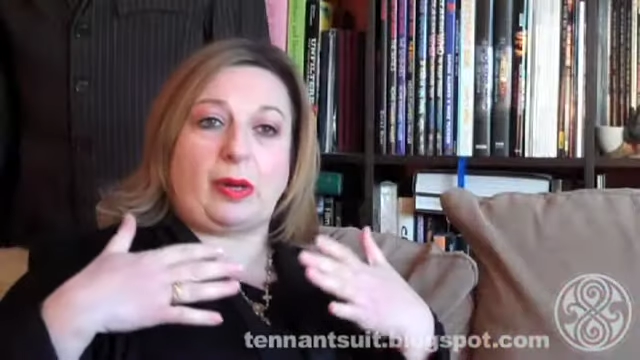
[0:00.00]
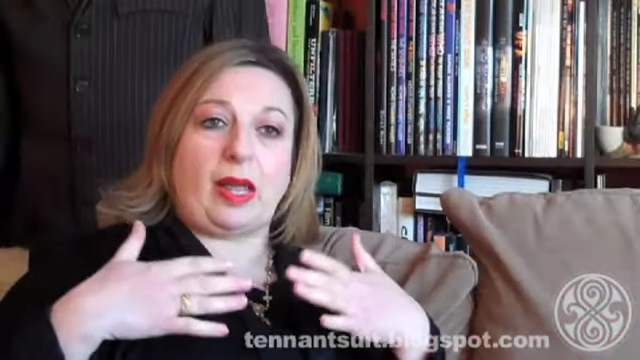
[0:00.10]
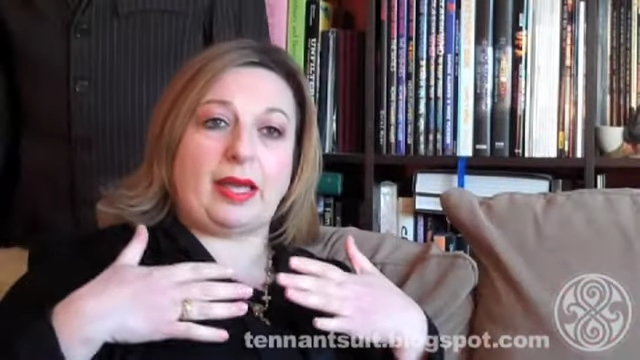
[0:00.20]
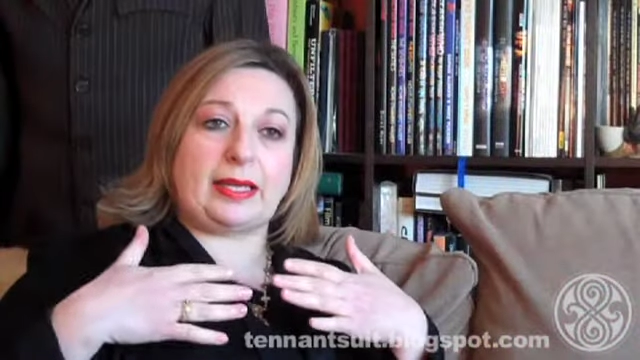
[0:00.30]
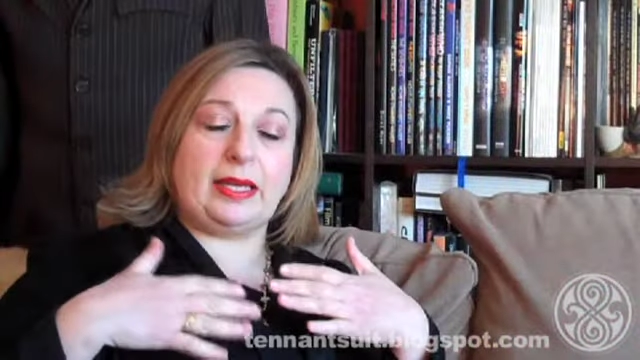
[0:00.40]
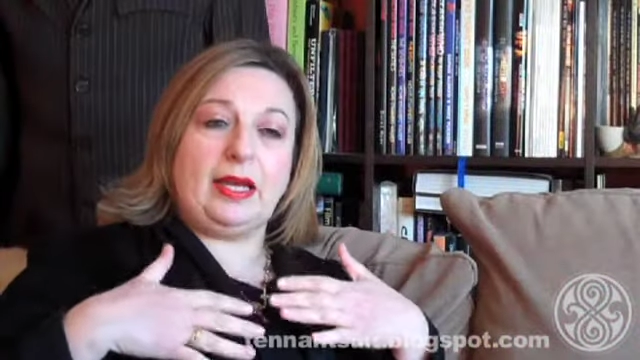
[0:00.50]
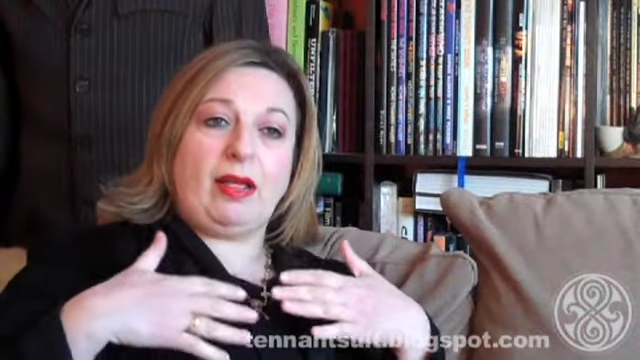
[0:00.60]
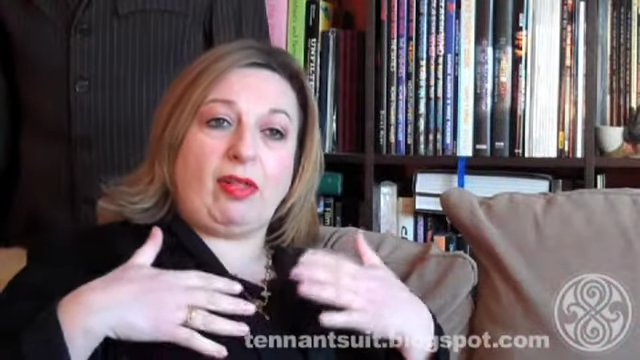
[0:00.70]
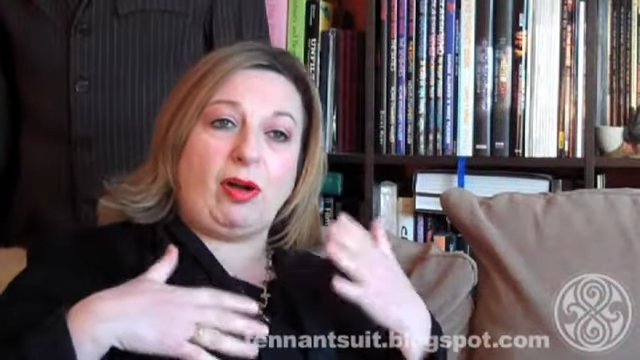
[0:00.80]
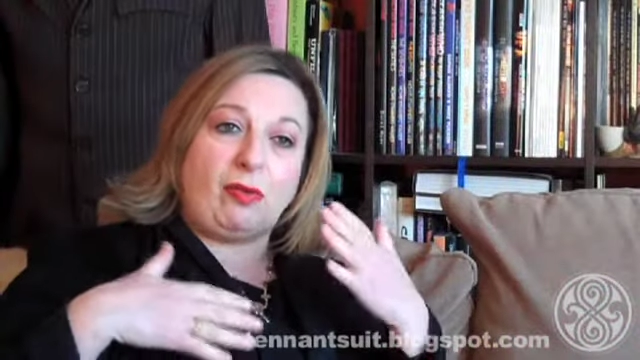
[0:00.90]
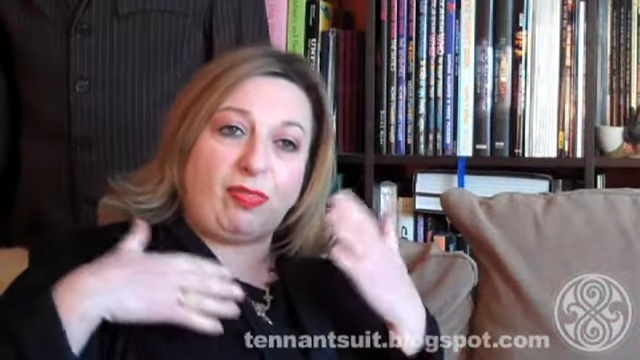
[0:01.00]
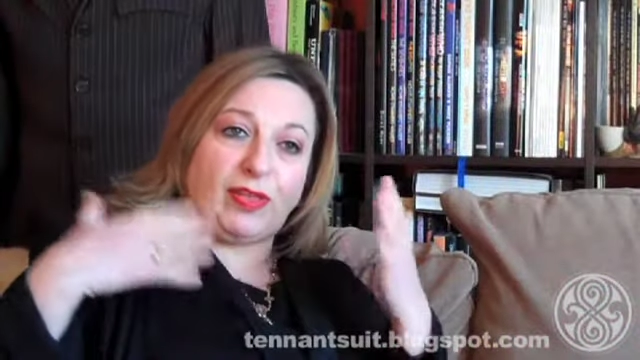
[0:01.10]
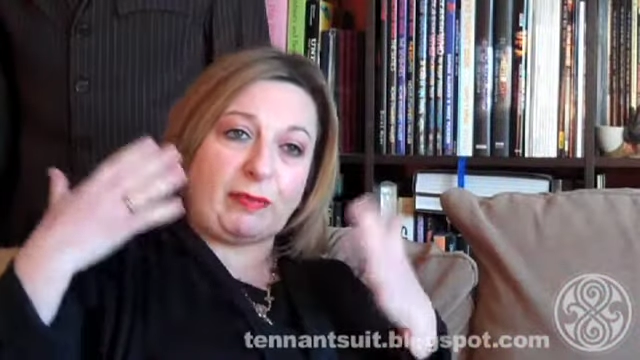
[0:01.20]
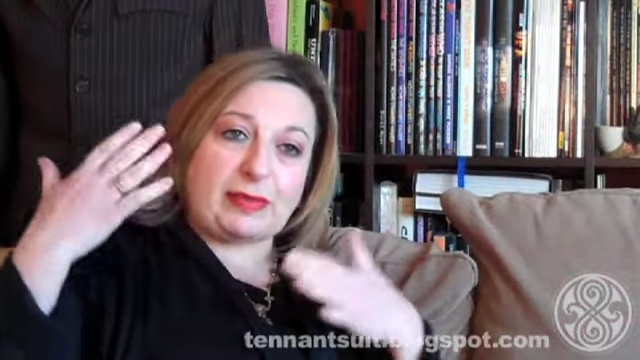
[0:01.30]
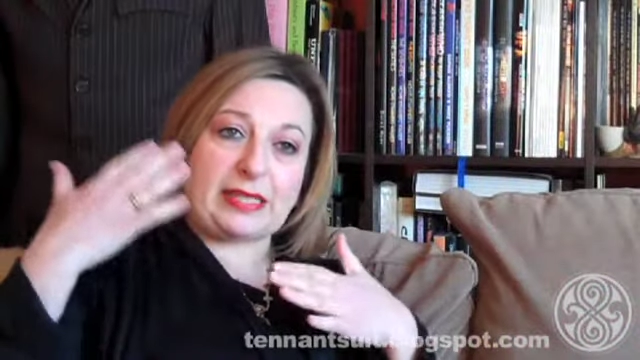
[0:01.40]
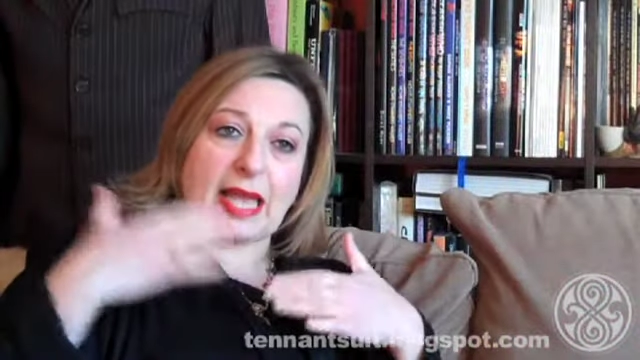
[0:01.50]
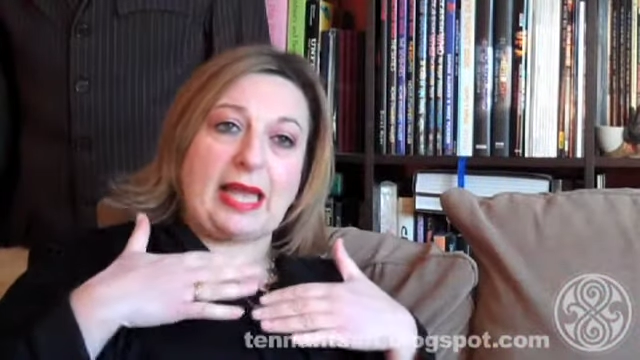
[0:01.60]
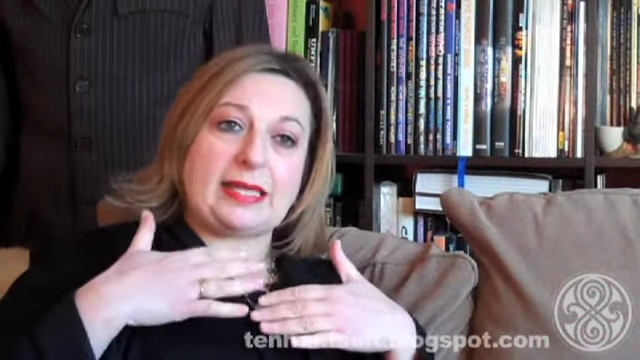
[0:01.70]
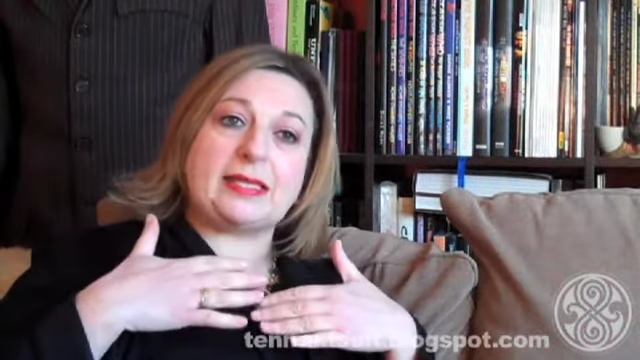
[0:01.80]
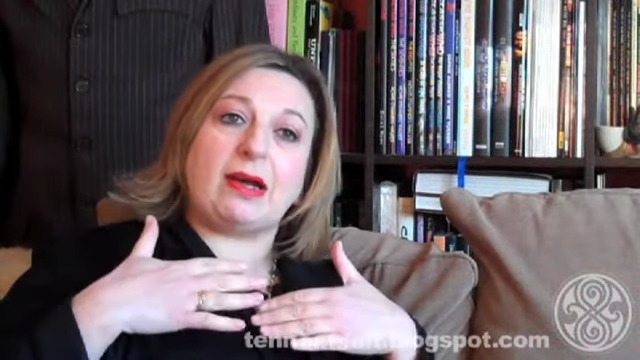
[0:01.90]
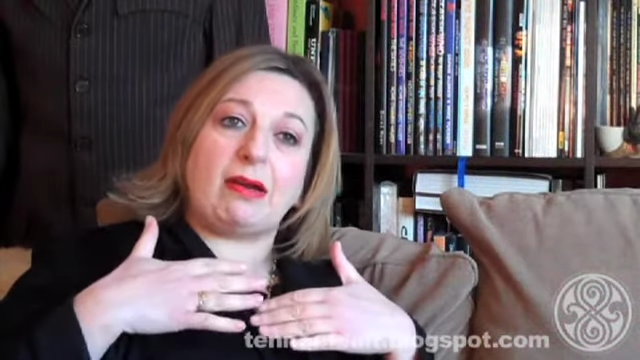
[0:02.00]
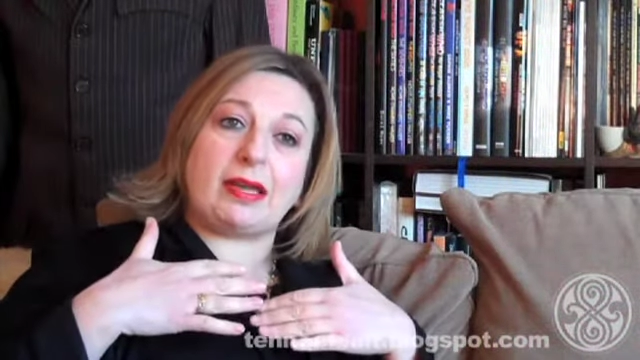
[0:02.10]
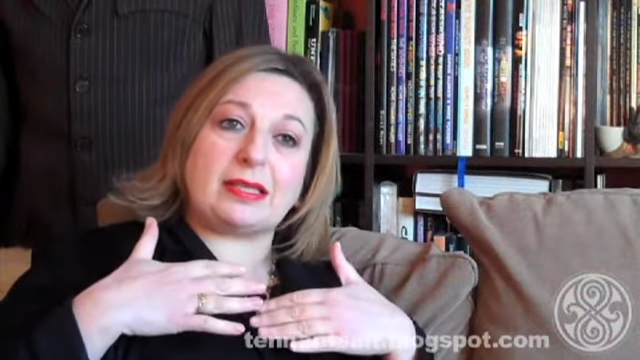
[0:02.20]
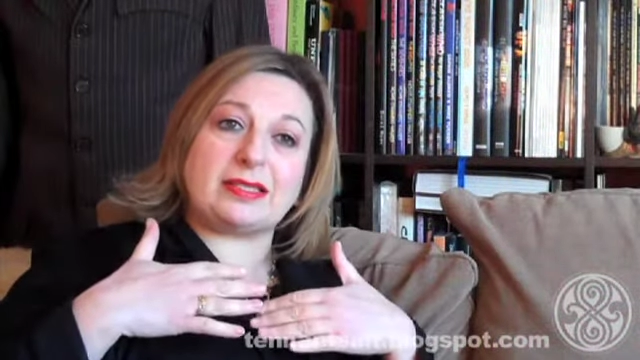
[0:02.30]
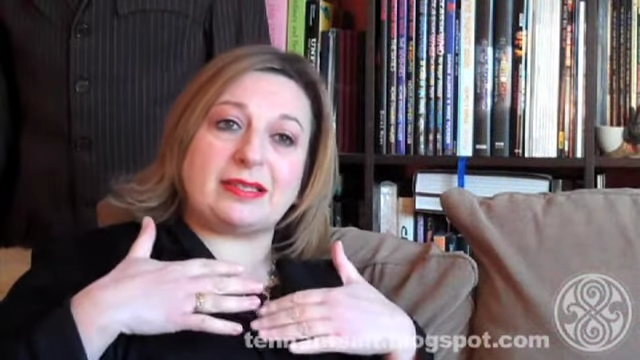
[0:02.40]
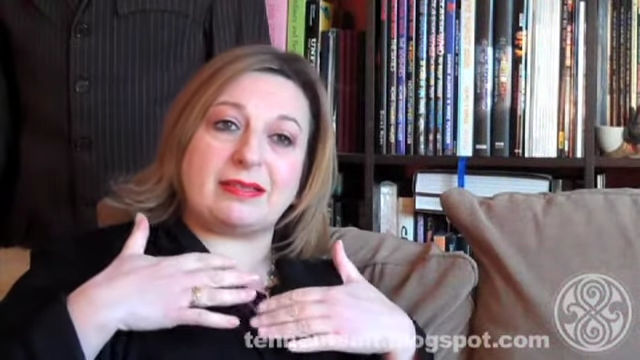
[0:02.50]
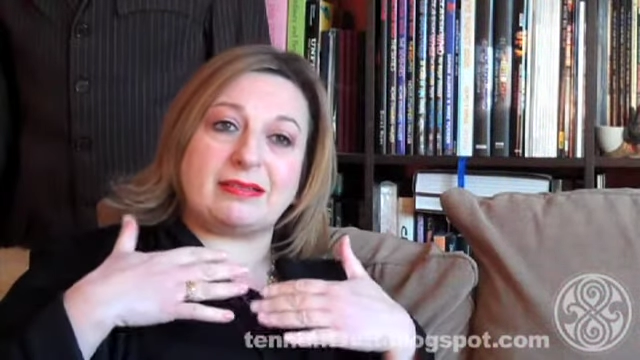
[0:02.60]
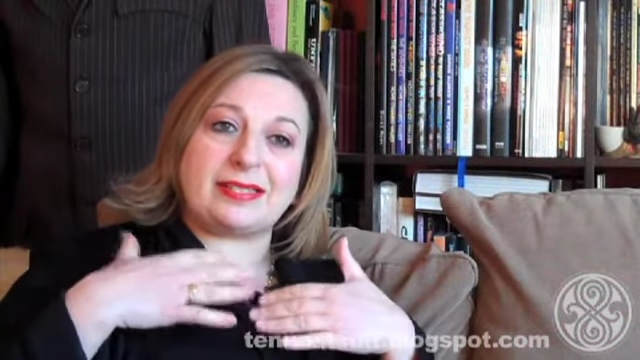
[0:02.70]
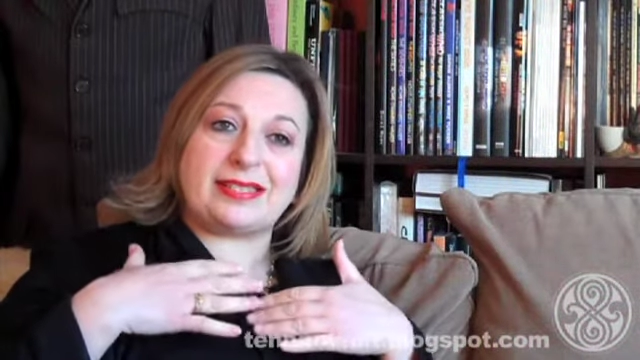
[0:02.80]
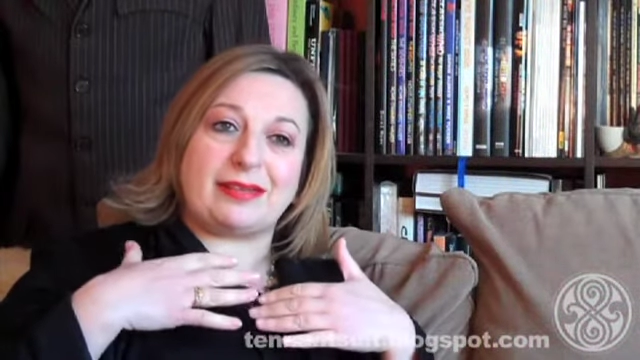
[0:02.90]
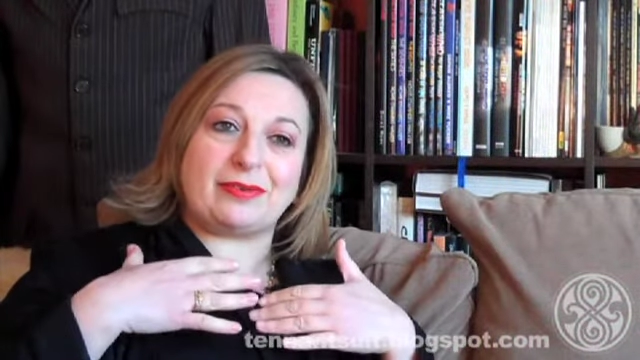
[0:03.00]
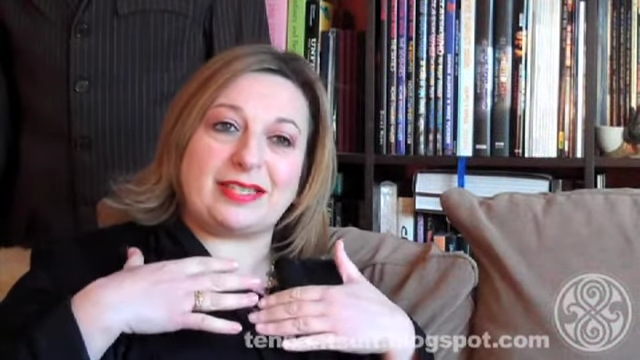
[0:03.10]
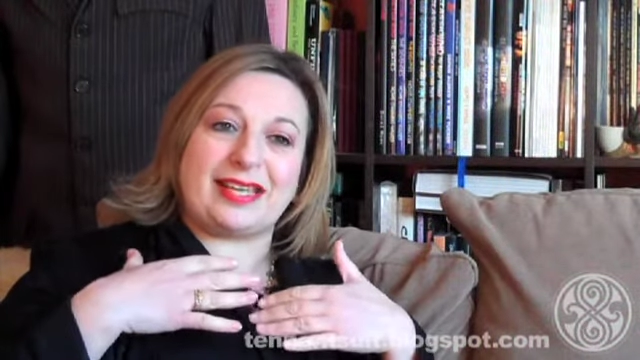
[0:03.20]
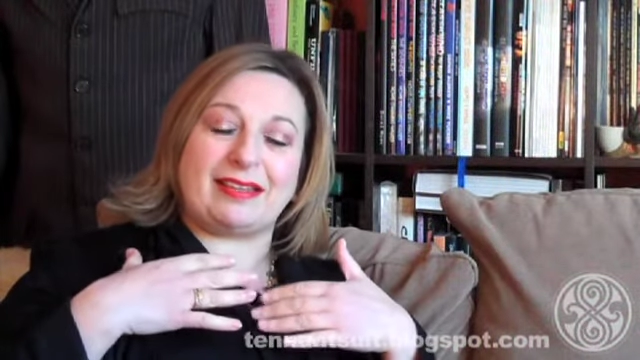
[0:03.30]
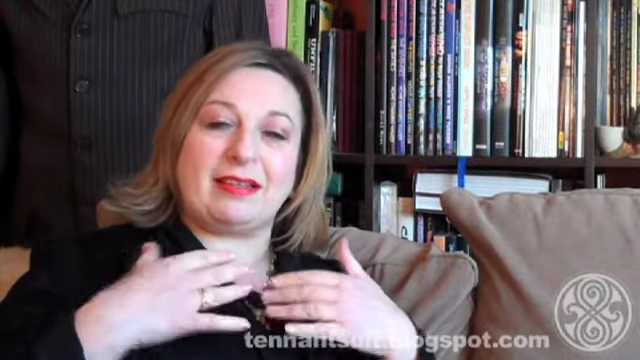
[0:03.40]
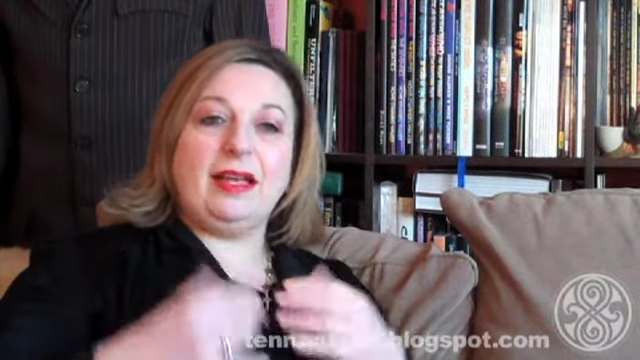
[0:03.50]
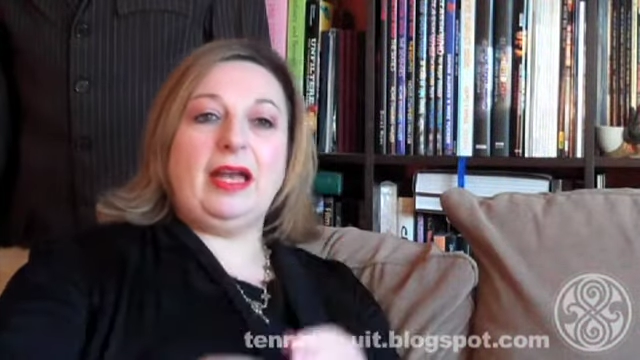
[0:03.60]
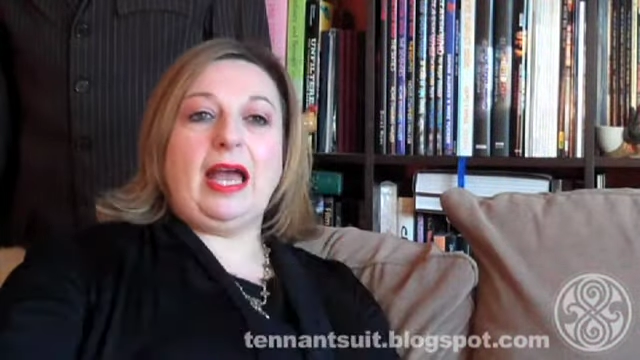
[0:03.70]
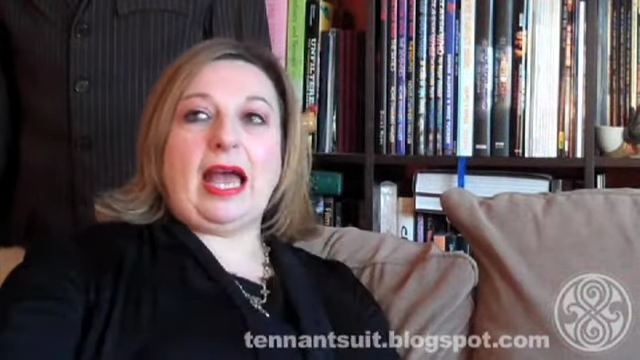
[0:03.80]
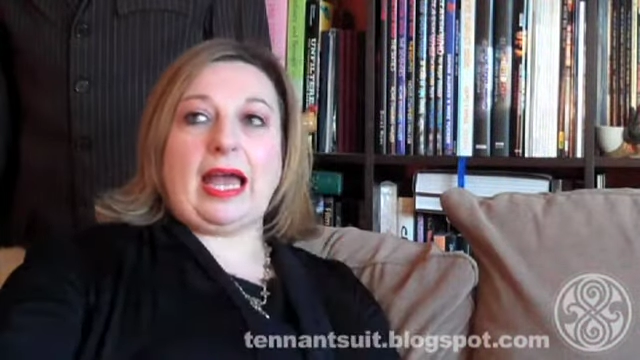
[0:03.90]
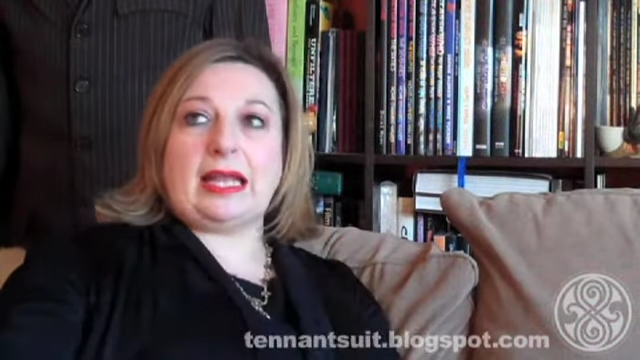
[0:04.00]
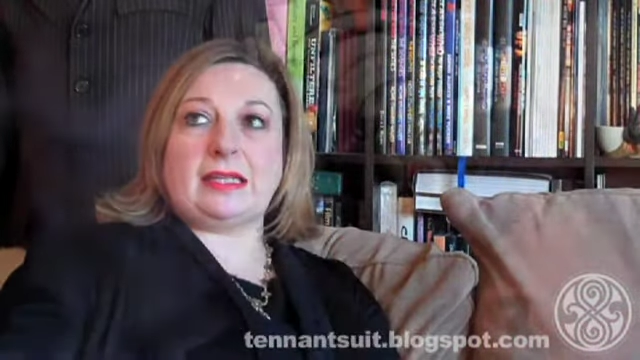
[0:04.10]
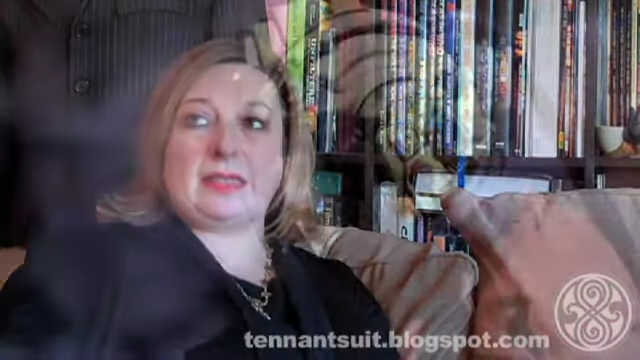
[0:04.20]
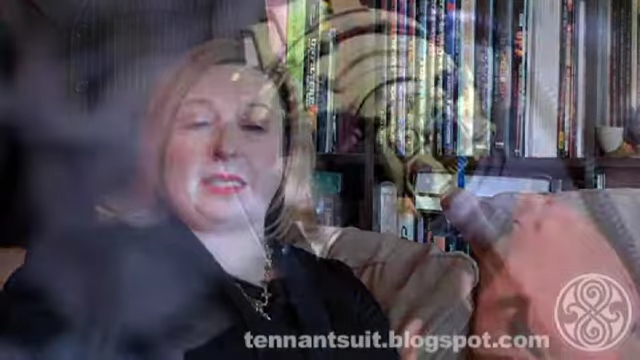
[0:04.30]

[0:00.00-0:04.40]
like the whole thing was airtight and sealed in, and